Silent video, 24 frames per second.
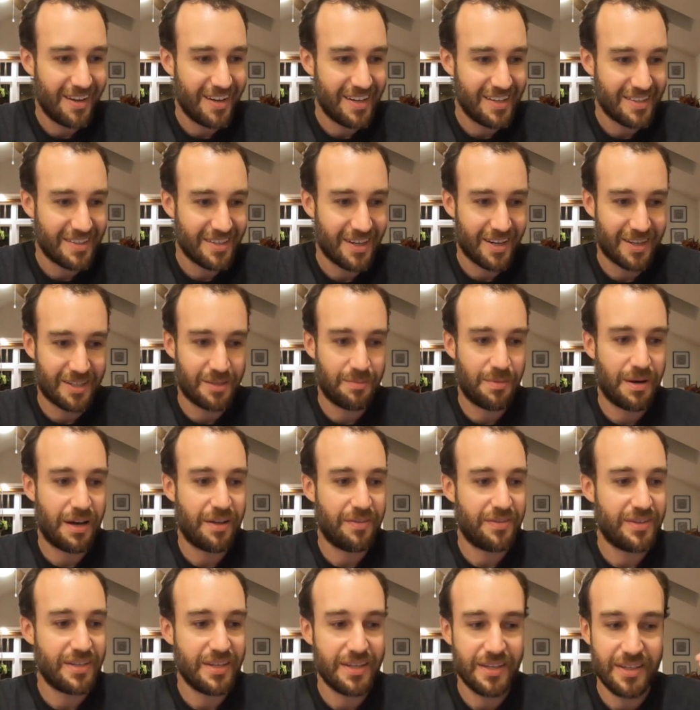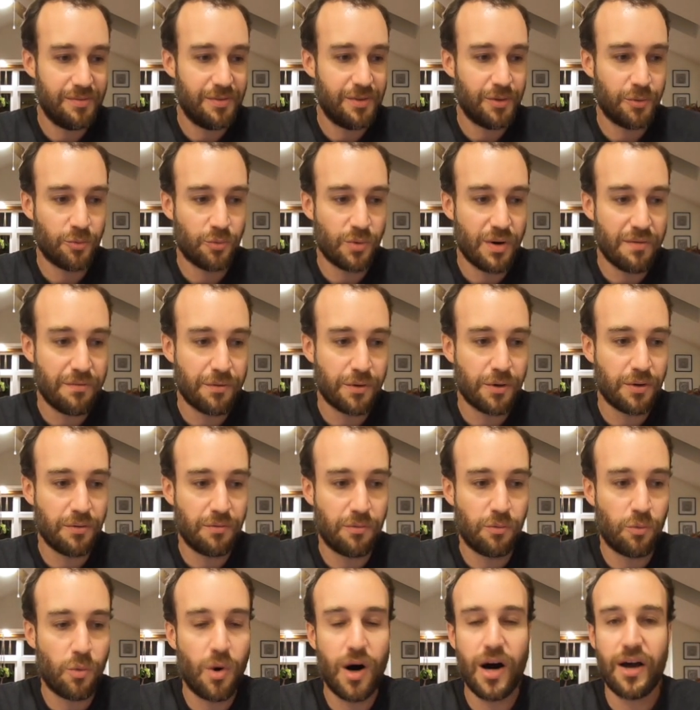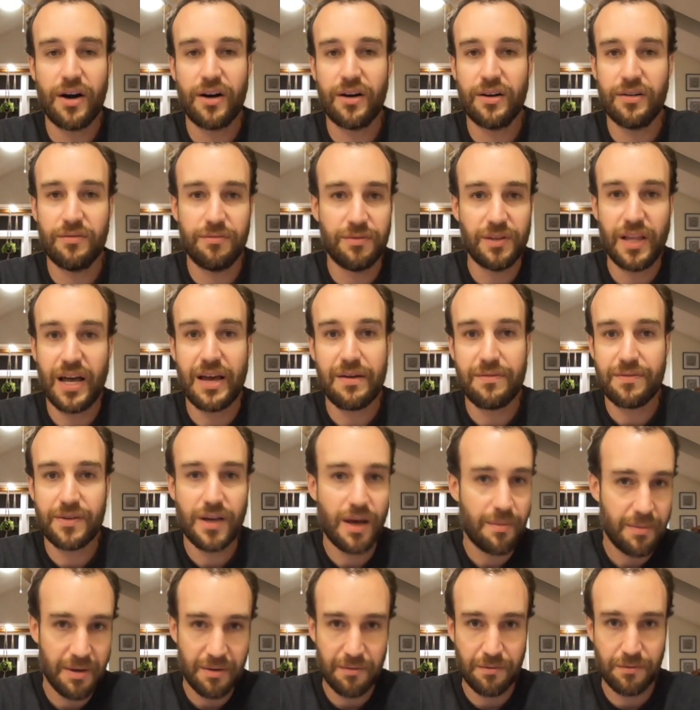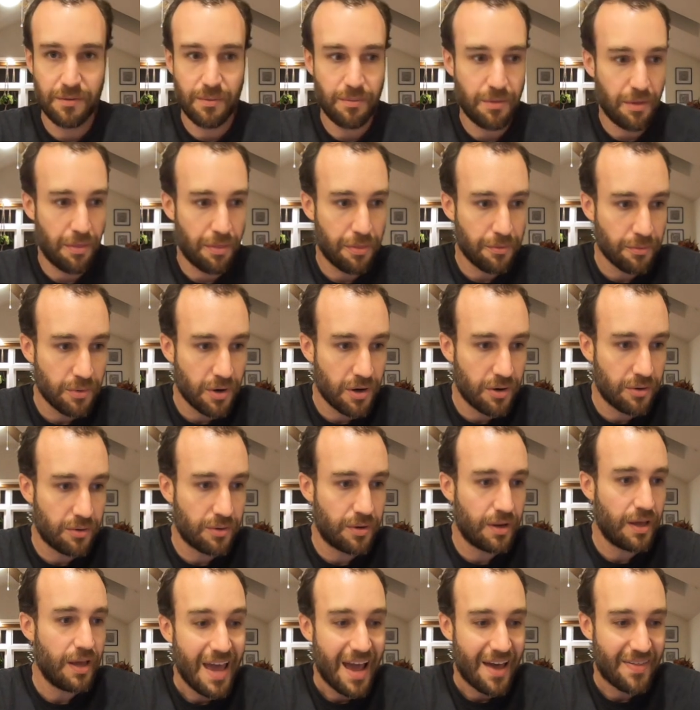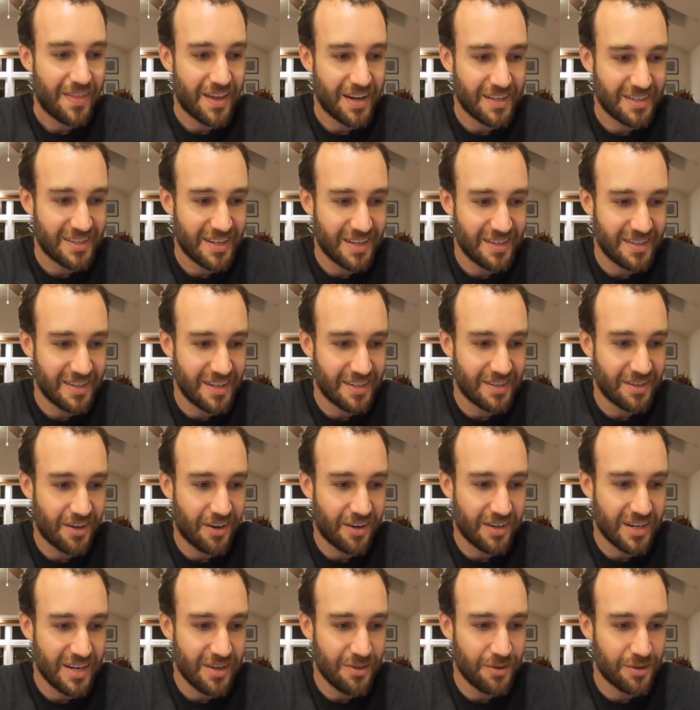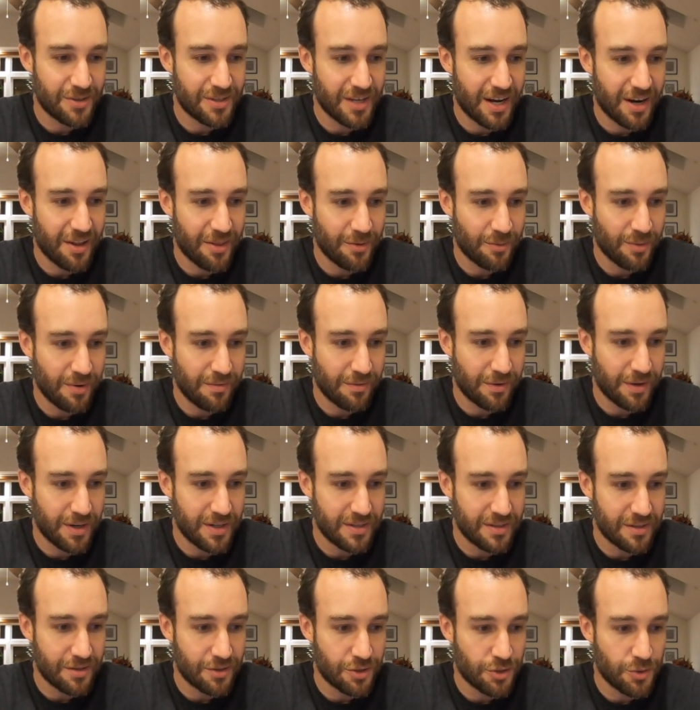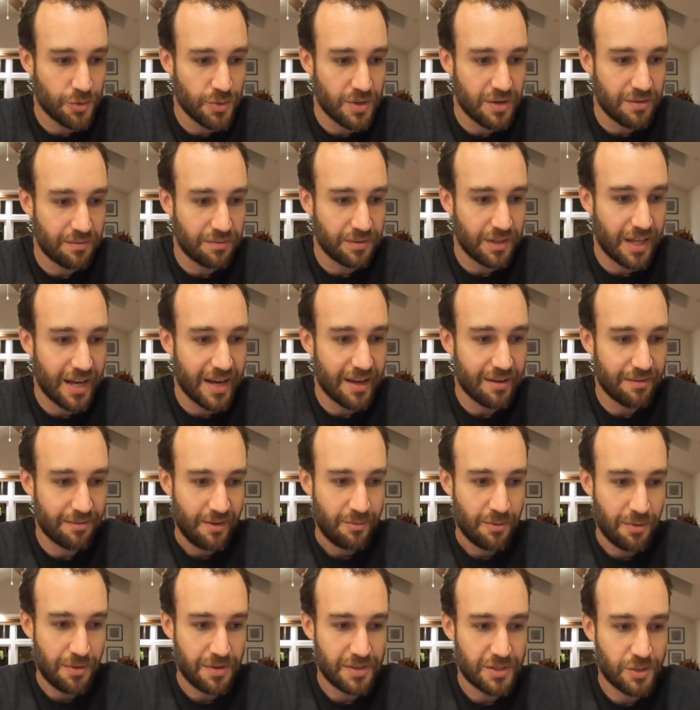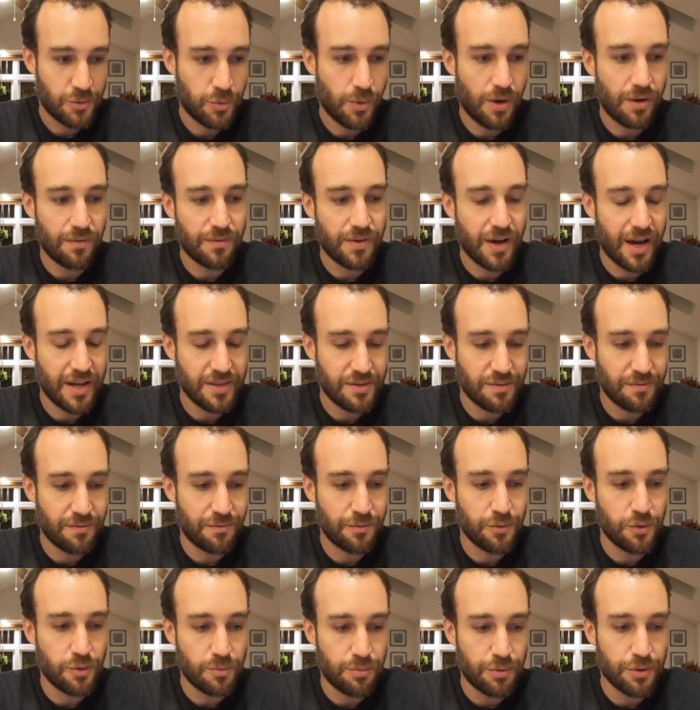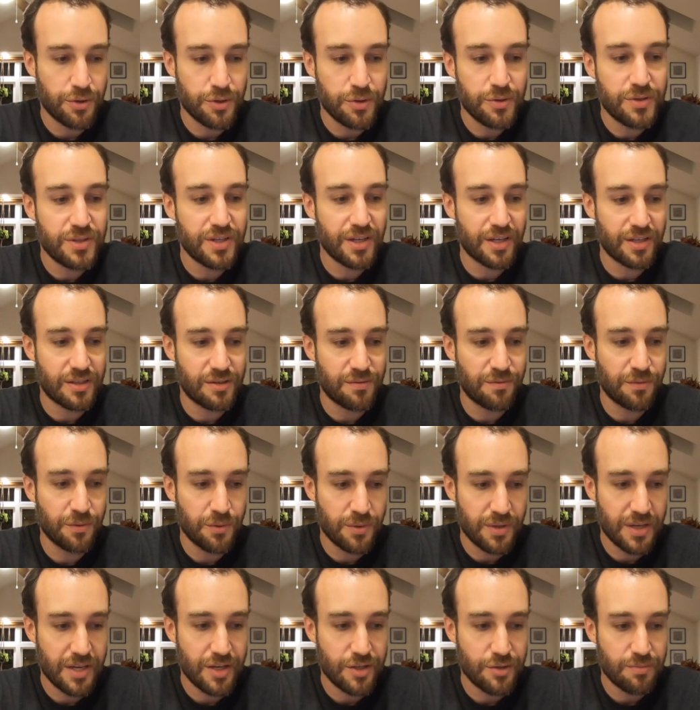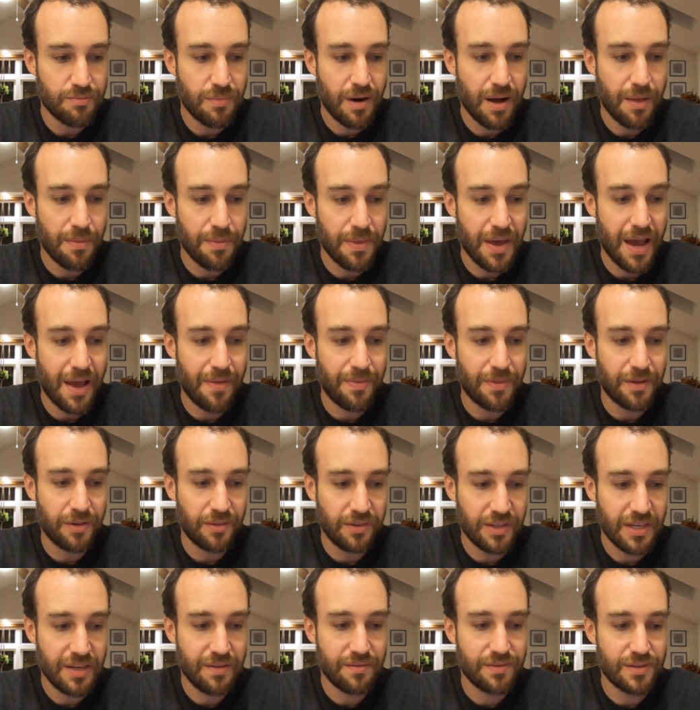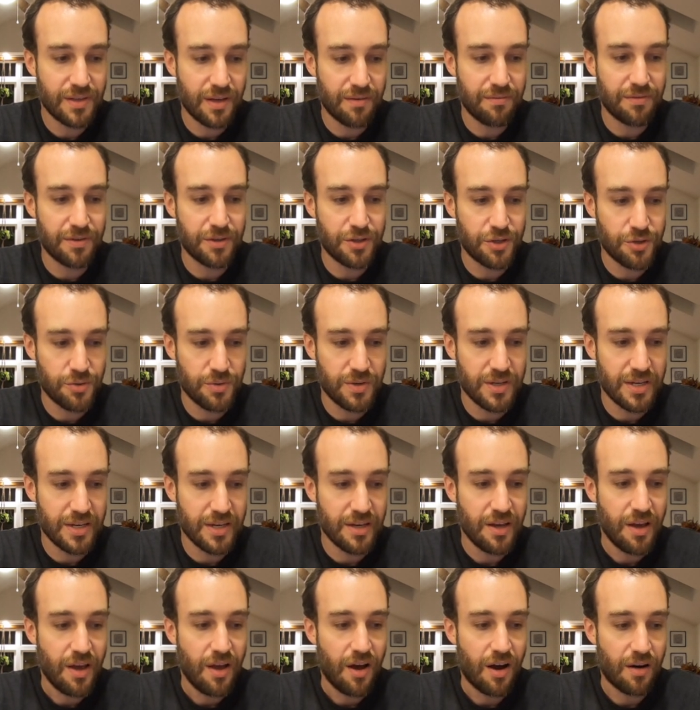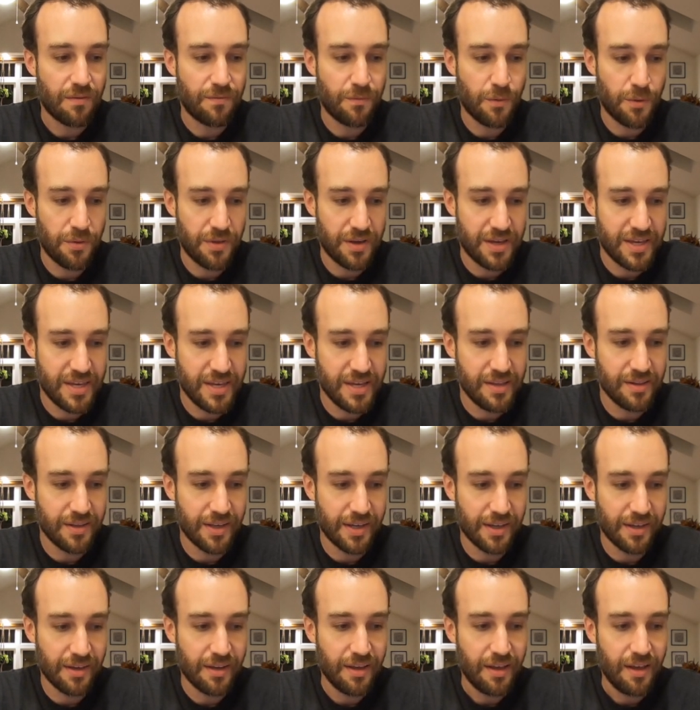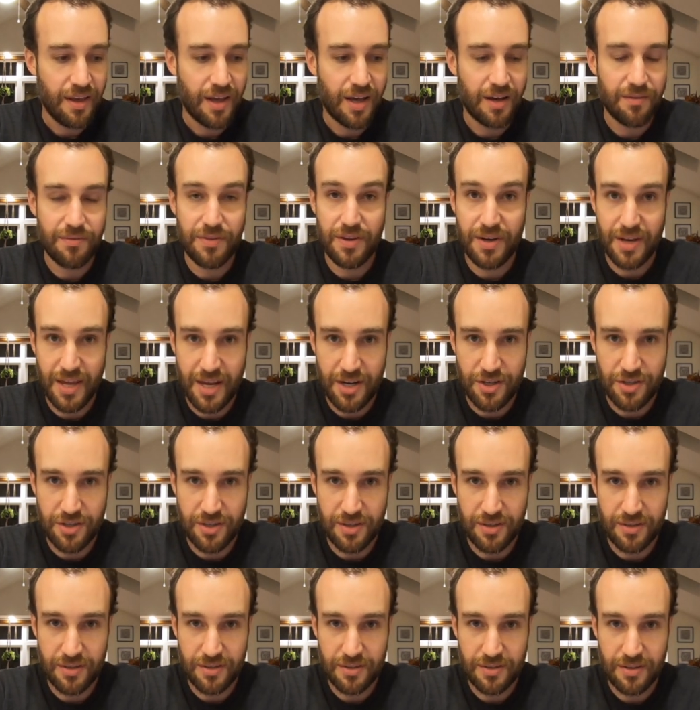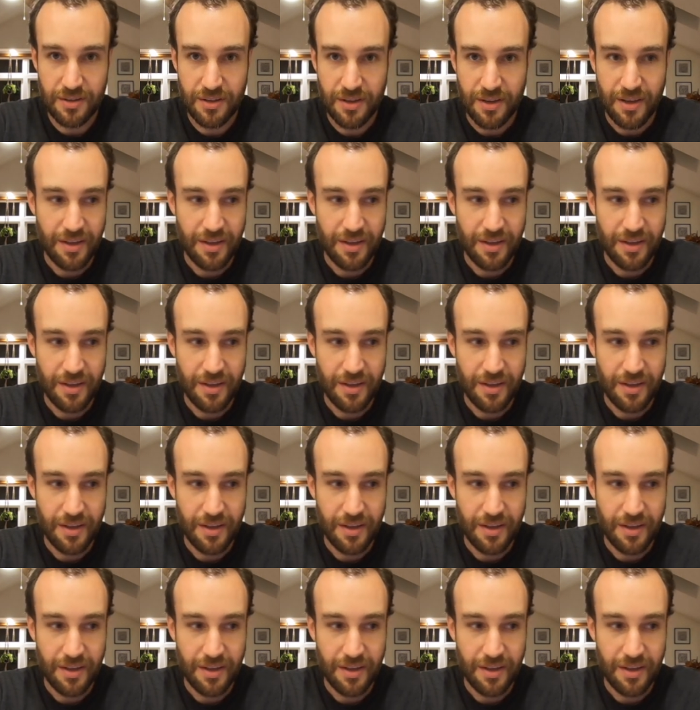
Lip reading: It talks about the river of water of life coming from the throne, and then it says this: on either side of the river is the tree of life with its 12 kinds of fruit, producing its fruit each month, and the leaves of the tree are for the healing of the nations.